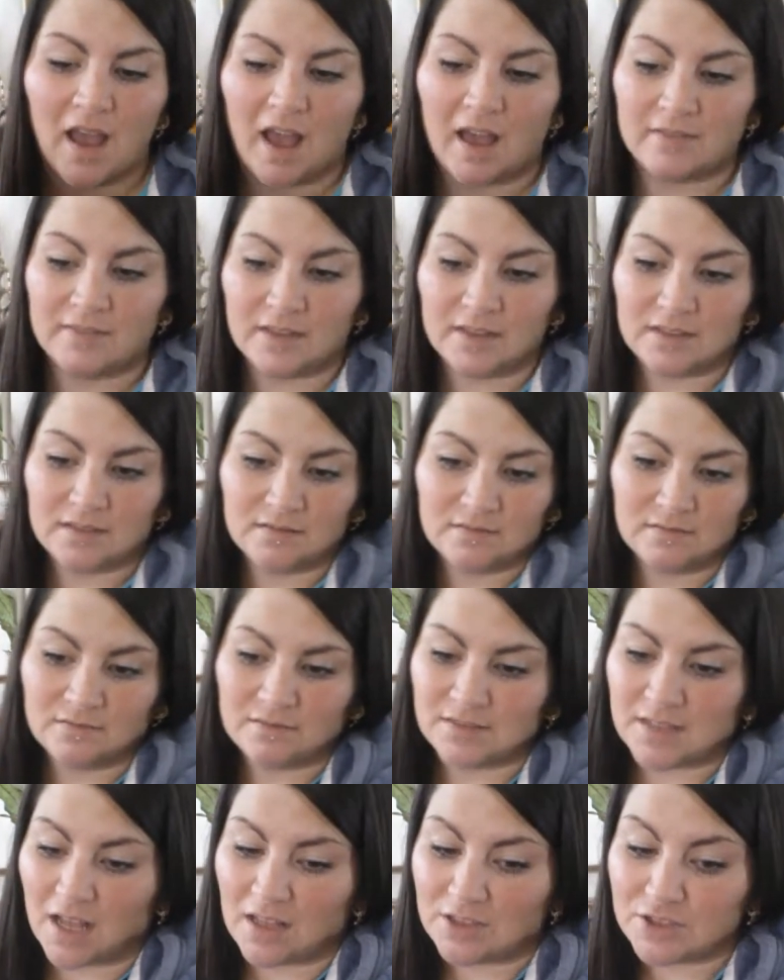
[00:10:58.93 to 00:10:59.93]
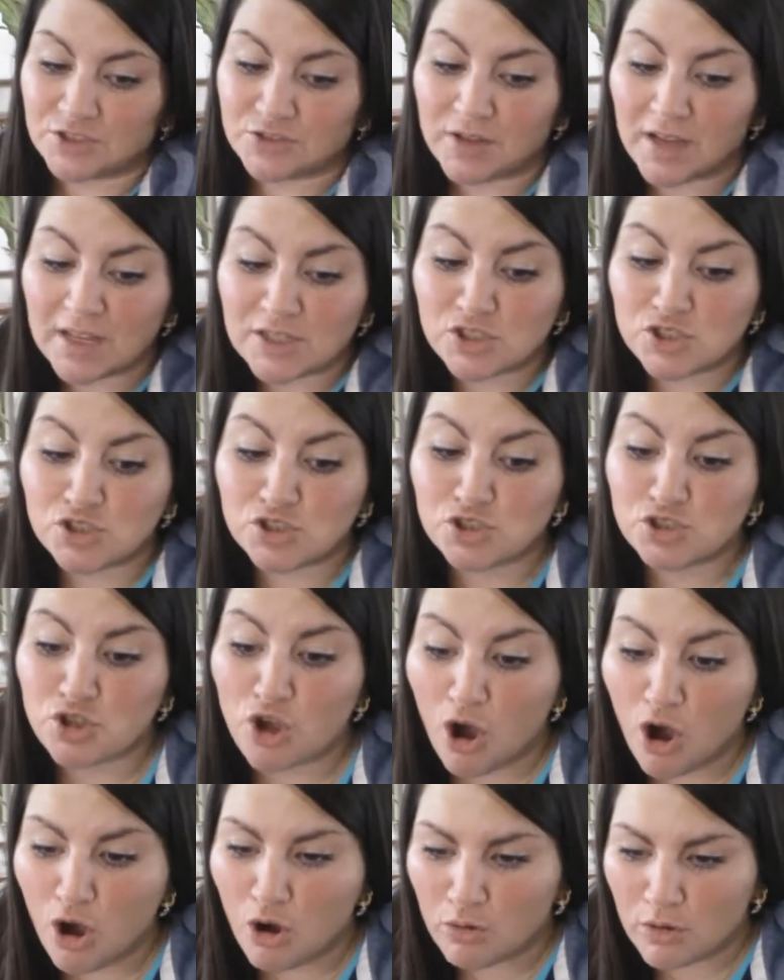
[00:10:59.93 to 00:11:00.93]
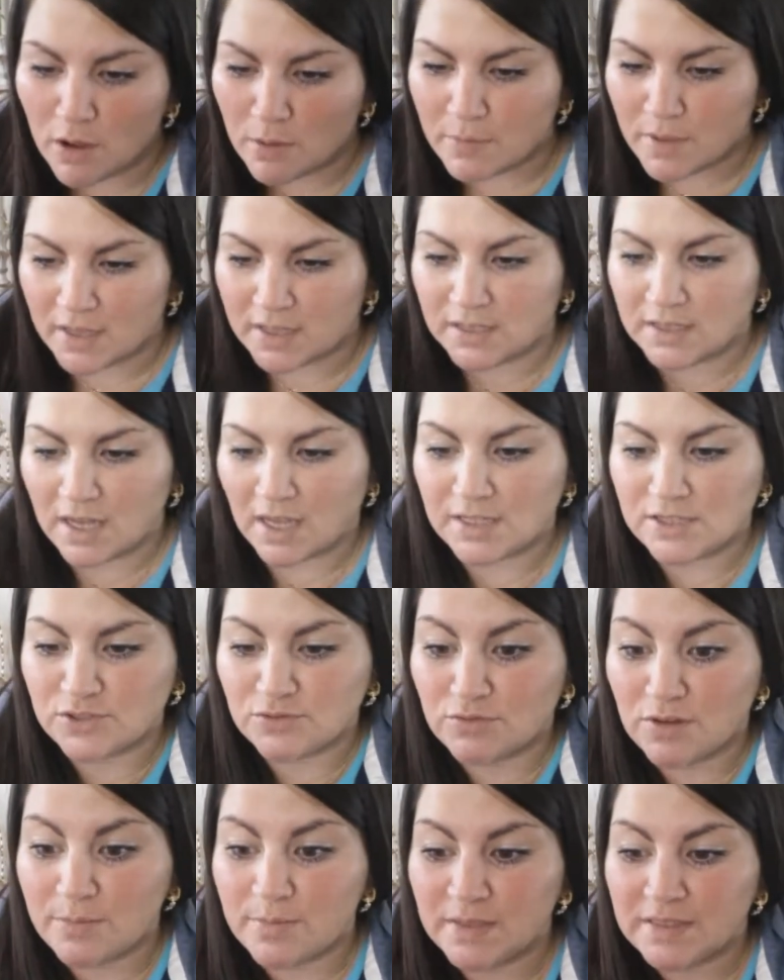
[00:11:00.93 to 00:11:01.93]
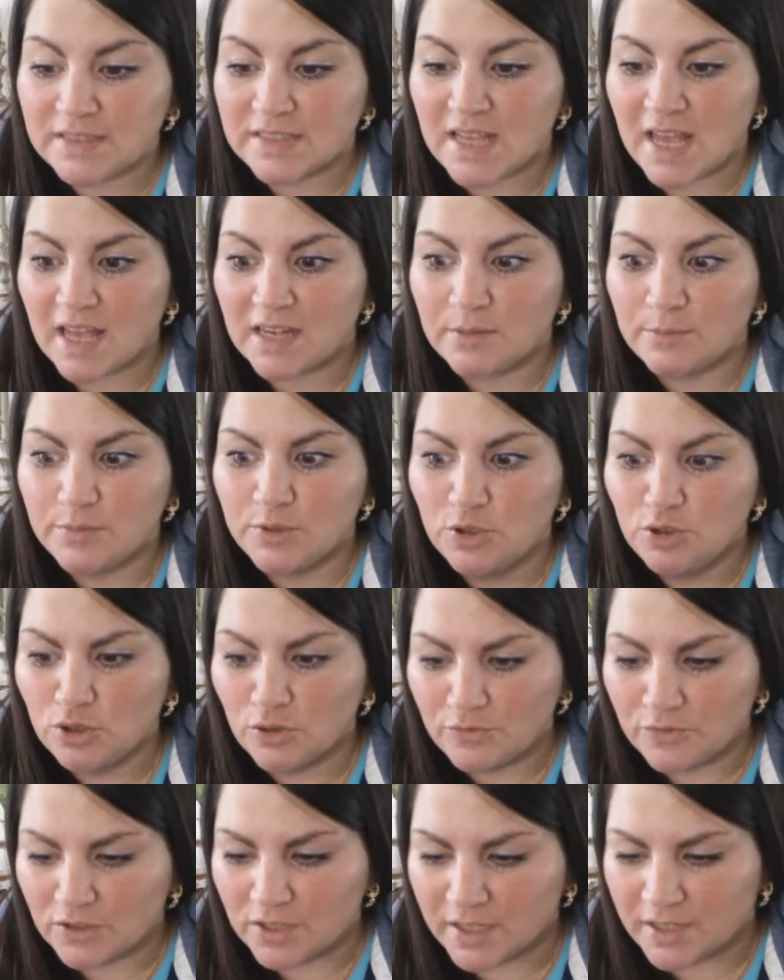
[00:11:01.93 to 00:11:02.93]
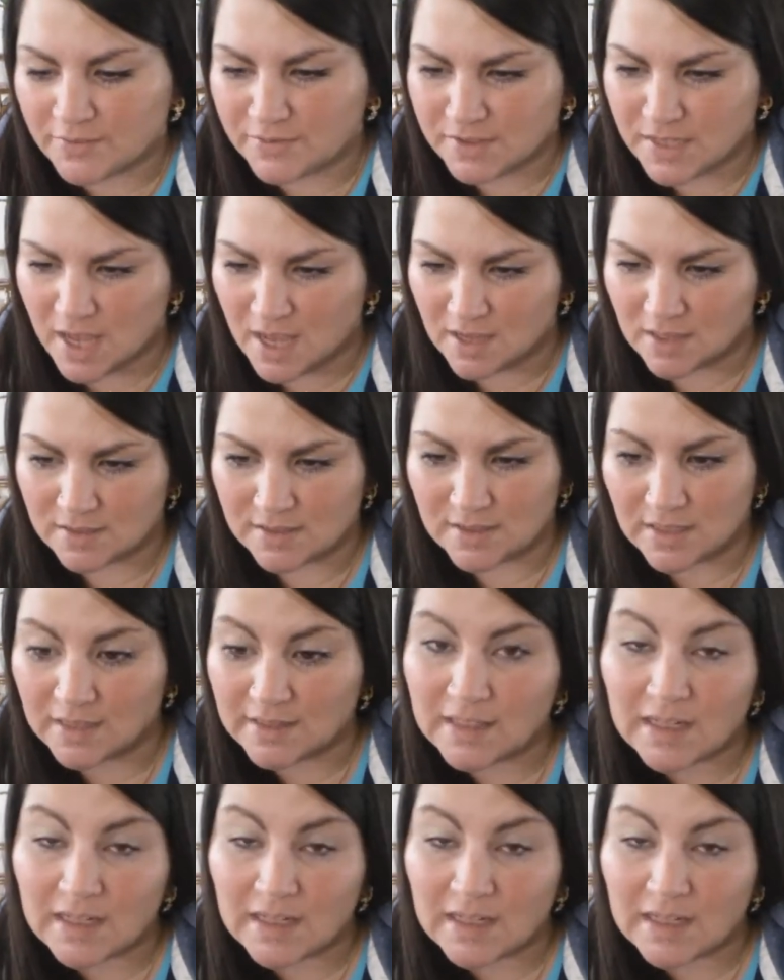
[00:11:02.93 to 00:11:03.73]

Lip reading: And then Dollar Tree has so many nice ribbons and beautiful gift tags. Not